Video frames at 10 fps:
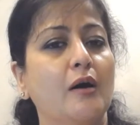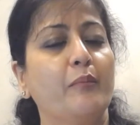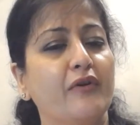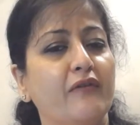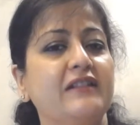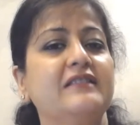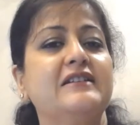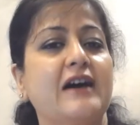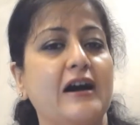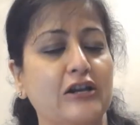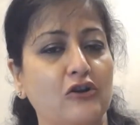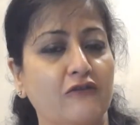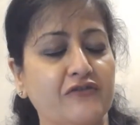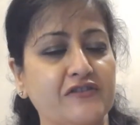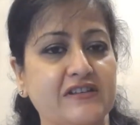prevent the darkening
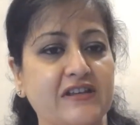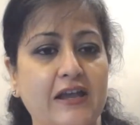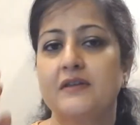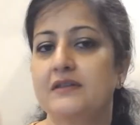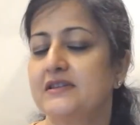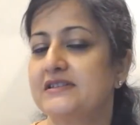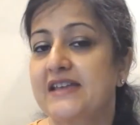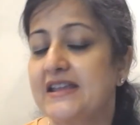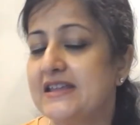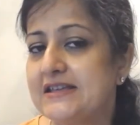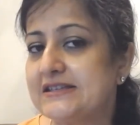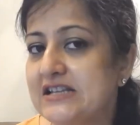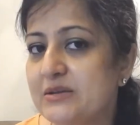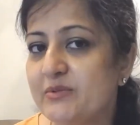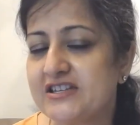of the skin. This can
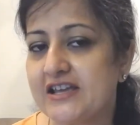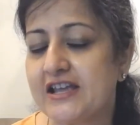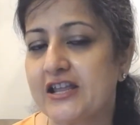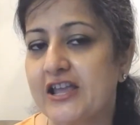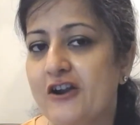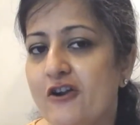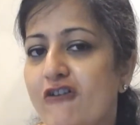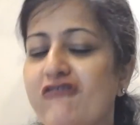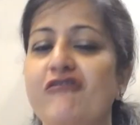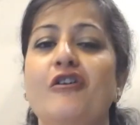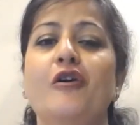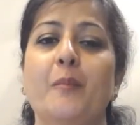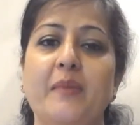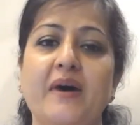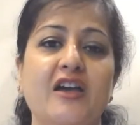easily be taken care of
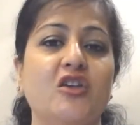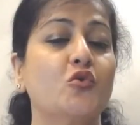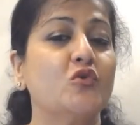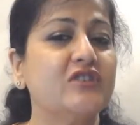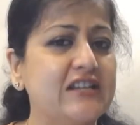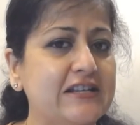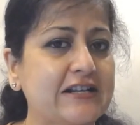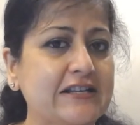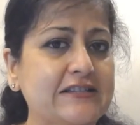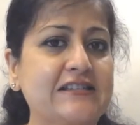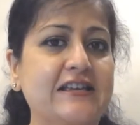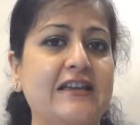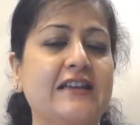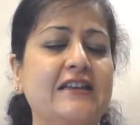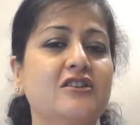by your routine
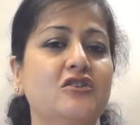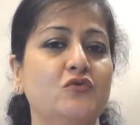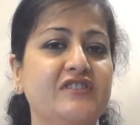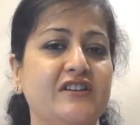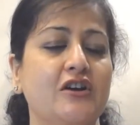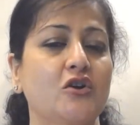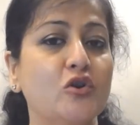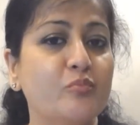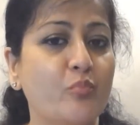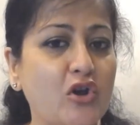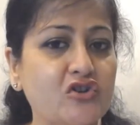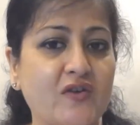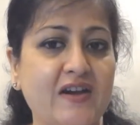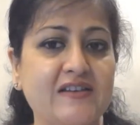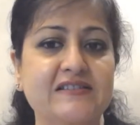cleansing, using a good
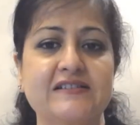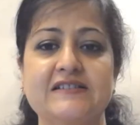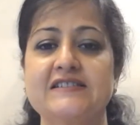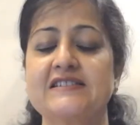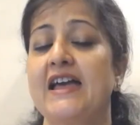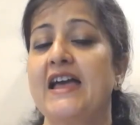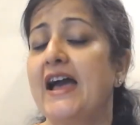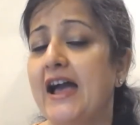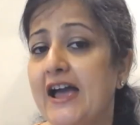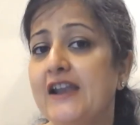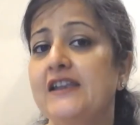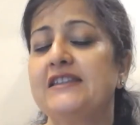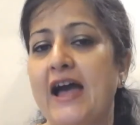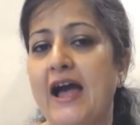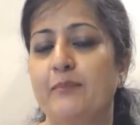moisturizers
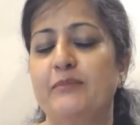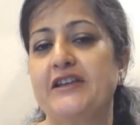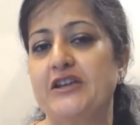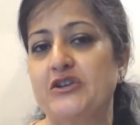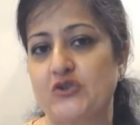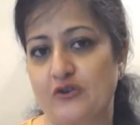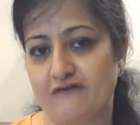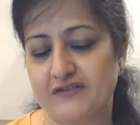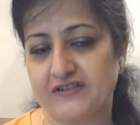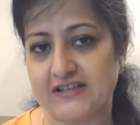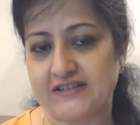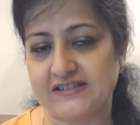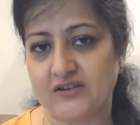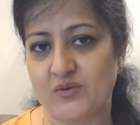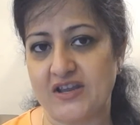and the application of a
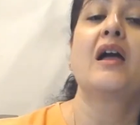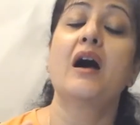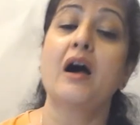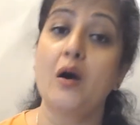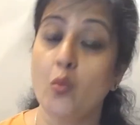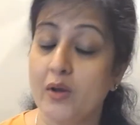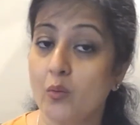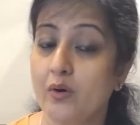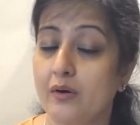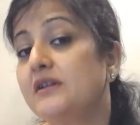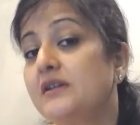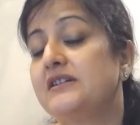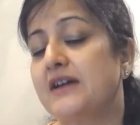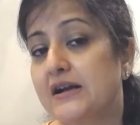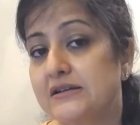sunscreen. However,
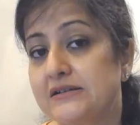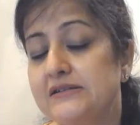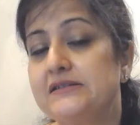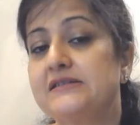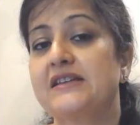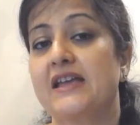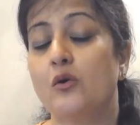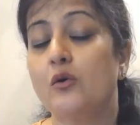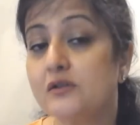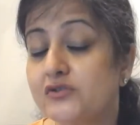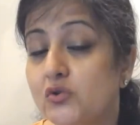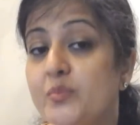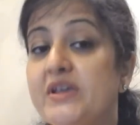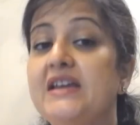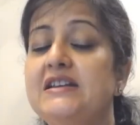dark knuckles can also
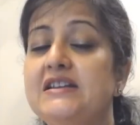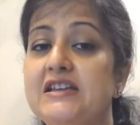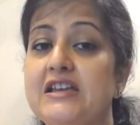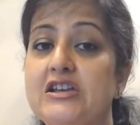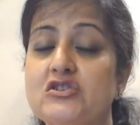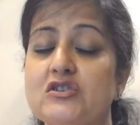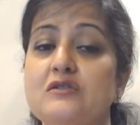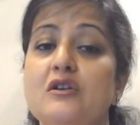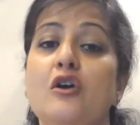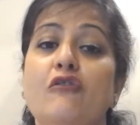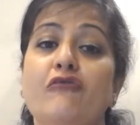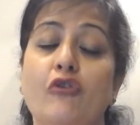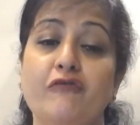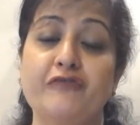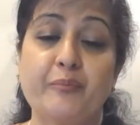be an indication
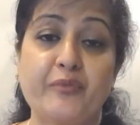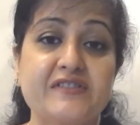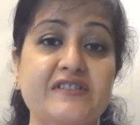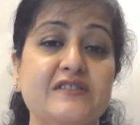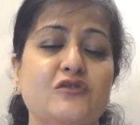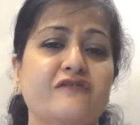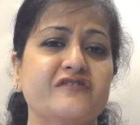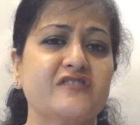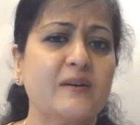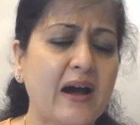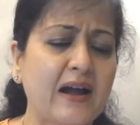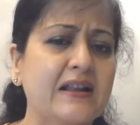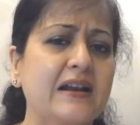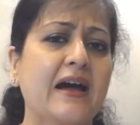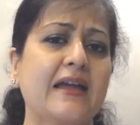of the presence of some
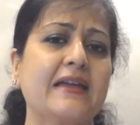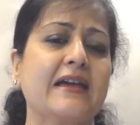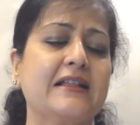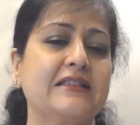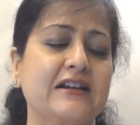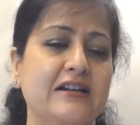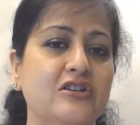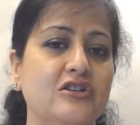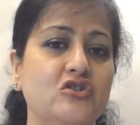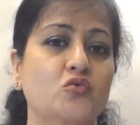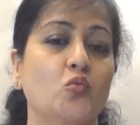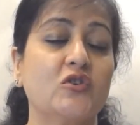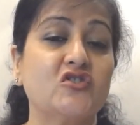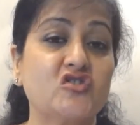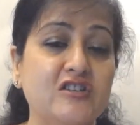underlying health condition
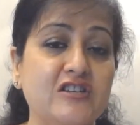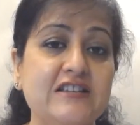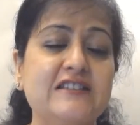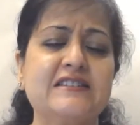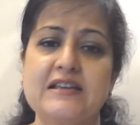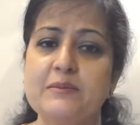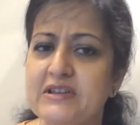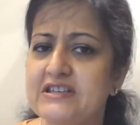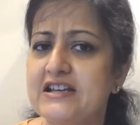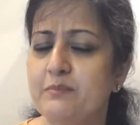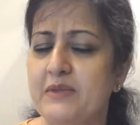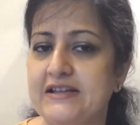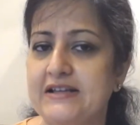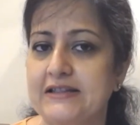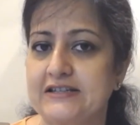which needs immediate
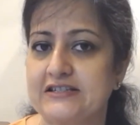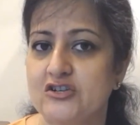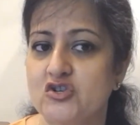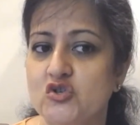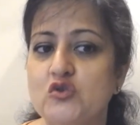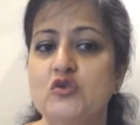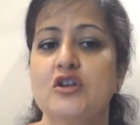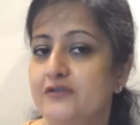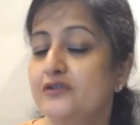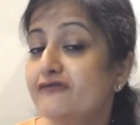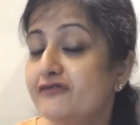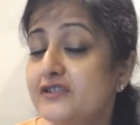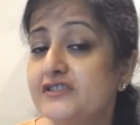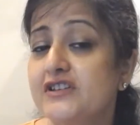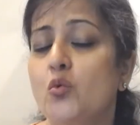medical attention. So the
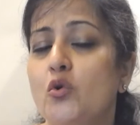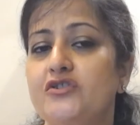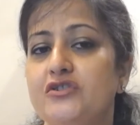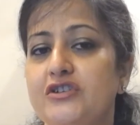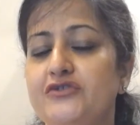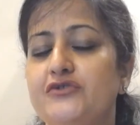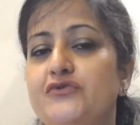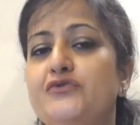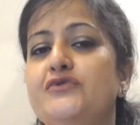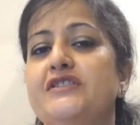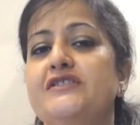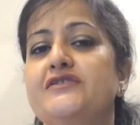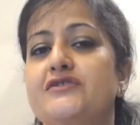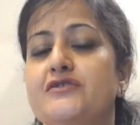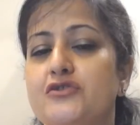first thing what you need to do
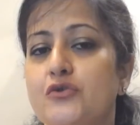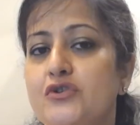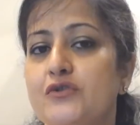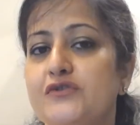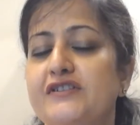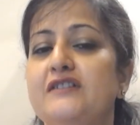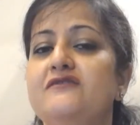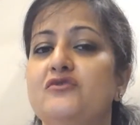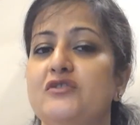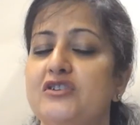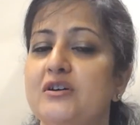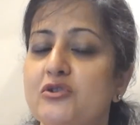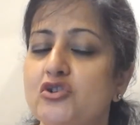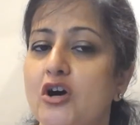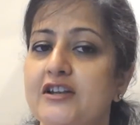is show yourself to a
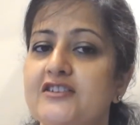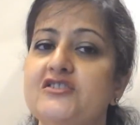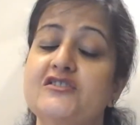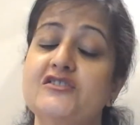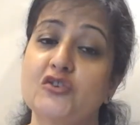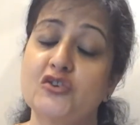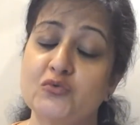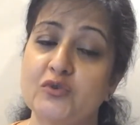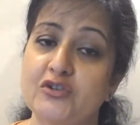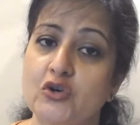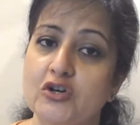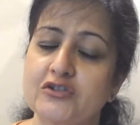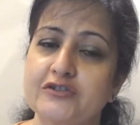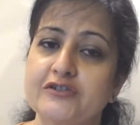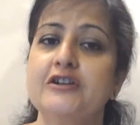dermatologist or to a
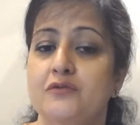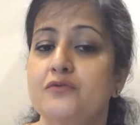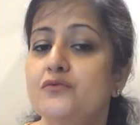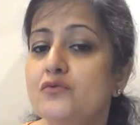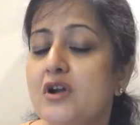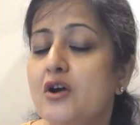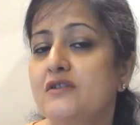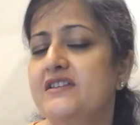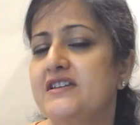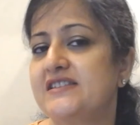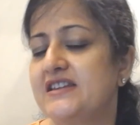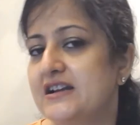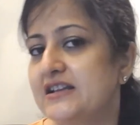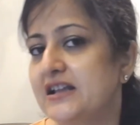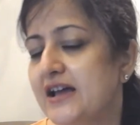doctor to rule out if there's
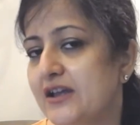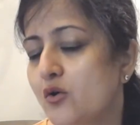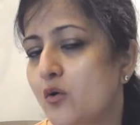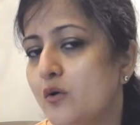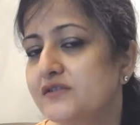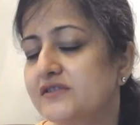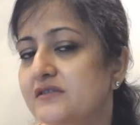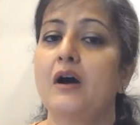any underlying cause